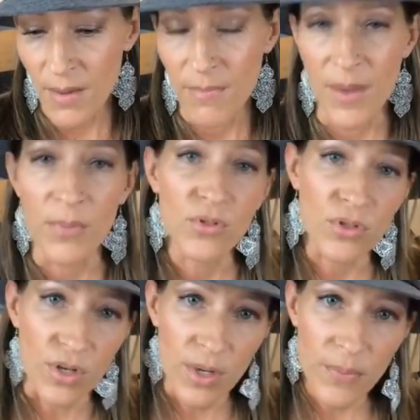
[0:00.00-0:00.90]
maple
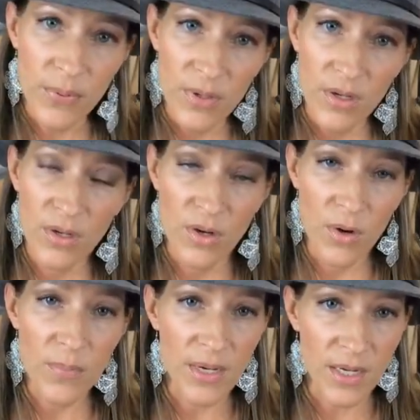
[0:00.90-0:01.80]
syrup, you
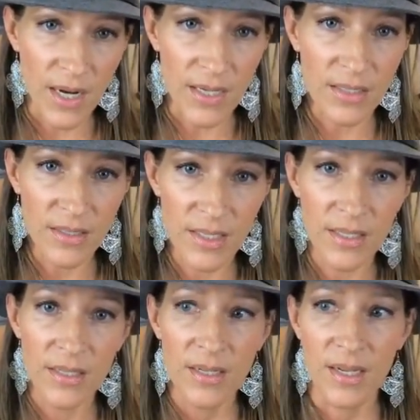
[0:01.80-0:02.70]
know,
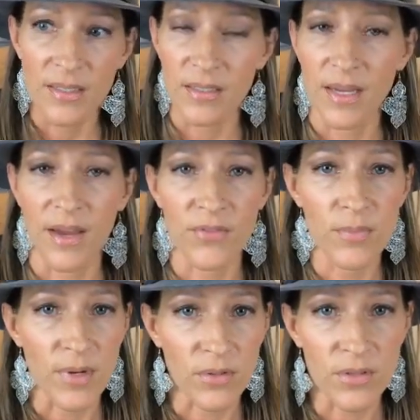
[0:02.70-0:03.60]
periodically, it's gonna have your
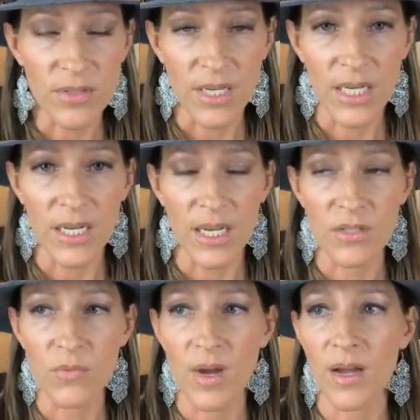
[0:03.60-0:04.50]
minerals in it
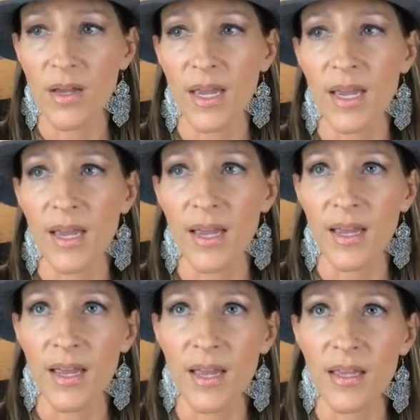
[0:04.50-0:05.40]
as well
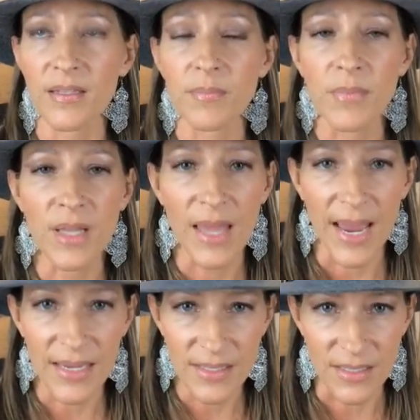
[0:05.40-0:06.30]
as
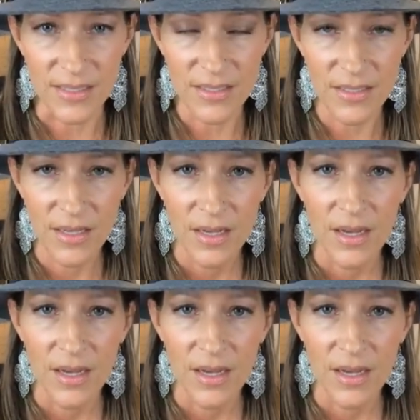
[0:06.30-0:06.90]
molasses.